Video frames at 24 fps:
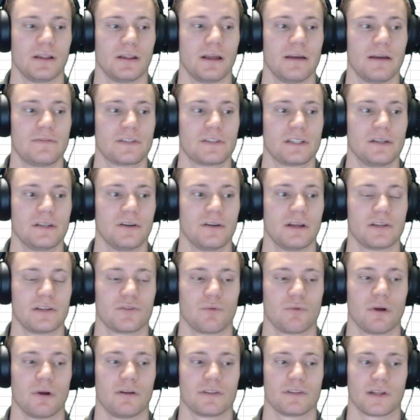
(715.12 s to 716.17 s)
lifesteal
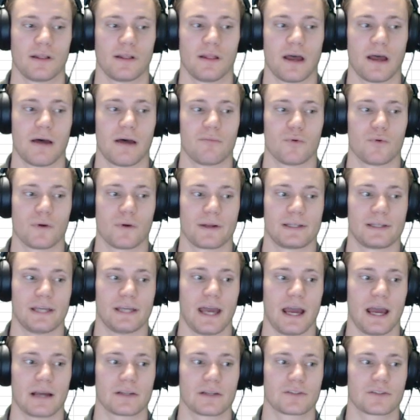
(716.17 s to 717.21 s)
as well as a lot more
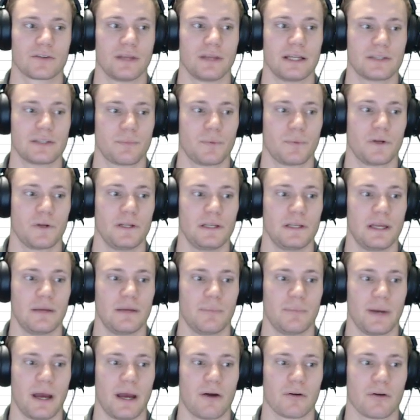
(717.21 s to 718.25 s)
attack. So that's pretty
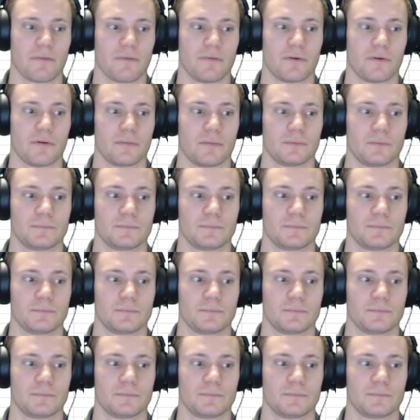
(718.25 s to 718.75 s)
dang powerful.